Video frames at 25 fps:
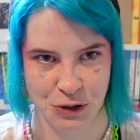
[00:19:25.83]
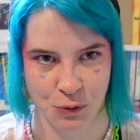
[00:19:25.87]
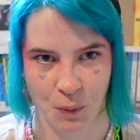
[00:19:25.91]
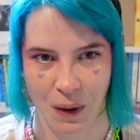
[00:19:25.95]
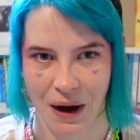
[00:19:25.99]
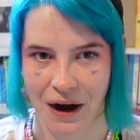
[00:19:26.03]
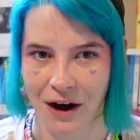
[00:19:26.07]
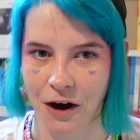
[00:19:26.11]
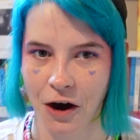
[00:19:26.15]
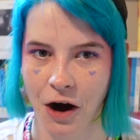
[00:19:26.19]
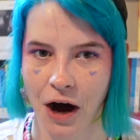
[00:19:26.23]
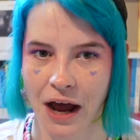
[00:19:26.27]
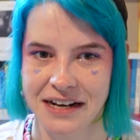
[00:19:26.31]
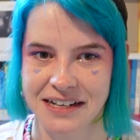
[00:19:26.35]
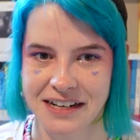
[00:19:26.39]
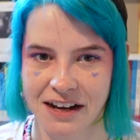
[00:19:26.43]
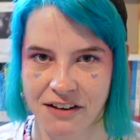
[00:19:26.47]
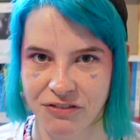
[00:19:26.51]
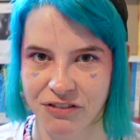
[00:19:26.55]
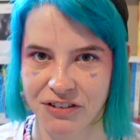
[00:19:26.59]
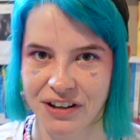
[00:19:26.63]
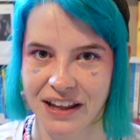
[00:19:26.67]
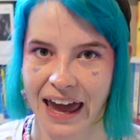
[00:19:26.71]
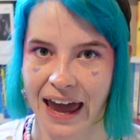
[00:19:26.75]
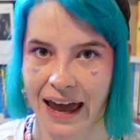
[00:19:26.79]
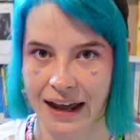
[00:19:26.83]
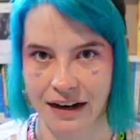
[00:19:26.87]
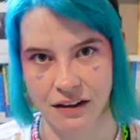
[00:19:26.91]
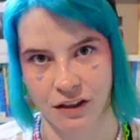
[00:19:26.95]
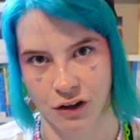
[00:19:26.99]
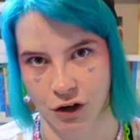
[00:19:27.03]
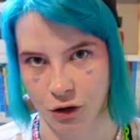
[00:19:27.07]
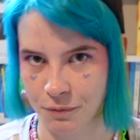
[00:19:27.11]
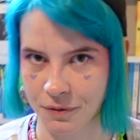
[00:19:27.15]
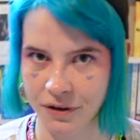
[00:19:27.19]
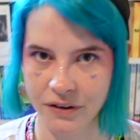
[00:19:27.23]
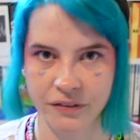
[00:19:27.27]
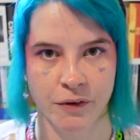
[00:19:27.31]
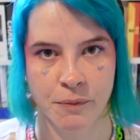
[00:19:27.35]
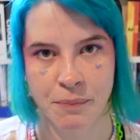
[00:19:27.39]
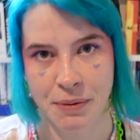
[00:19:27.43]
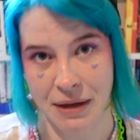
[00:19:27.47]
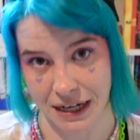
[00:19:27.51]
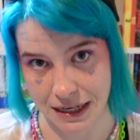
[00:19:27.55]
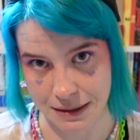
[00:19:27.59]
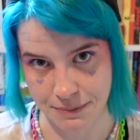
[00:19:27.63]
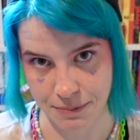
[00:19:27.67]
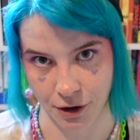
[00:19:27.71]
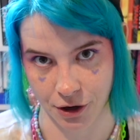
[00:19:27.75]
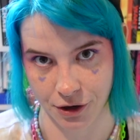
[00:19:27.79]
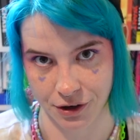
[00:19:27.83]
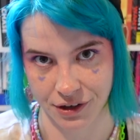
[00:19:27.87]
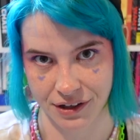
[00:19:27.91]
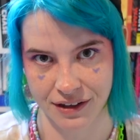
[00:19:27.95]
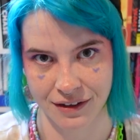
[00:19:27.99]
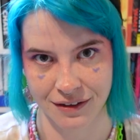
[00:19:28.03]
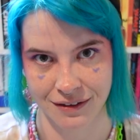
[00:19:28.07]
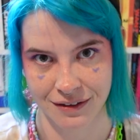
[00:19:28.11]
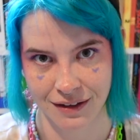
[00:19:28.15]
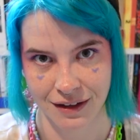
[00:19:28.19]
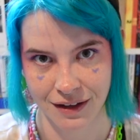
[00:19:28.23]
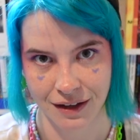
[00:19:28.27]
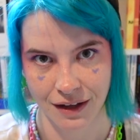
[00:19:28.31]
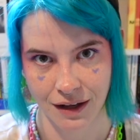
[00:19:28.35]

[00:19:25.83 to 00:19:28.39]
where I definitely had a little bit of a pity party.